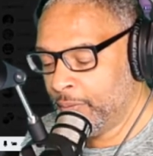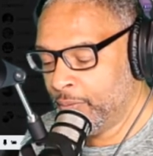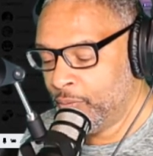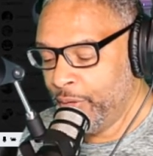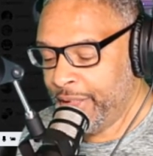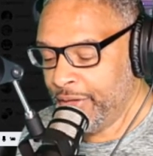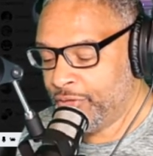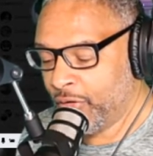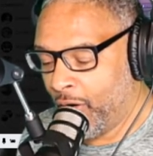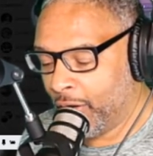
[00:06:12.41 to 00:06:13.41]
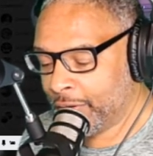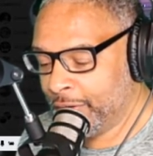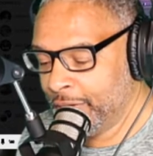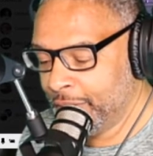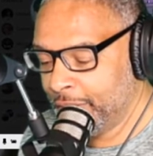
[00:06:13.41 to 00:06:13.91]
We can
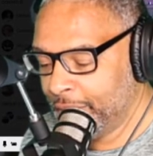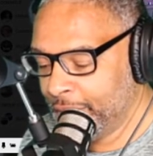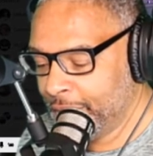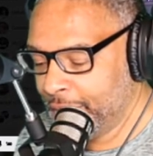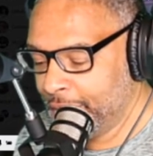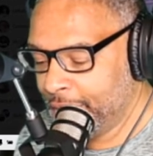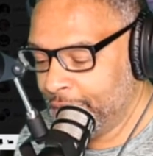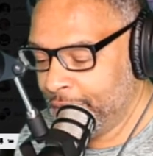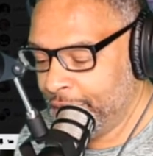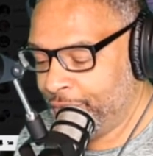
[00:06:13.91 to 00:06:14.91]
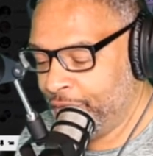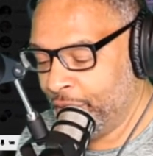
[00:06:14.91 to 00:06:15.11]
talk if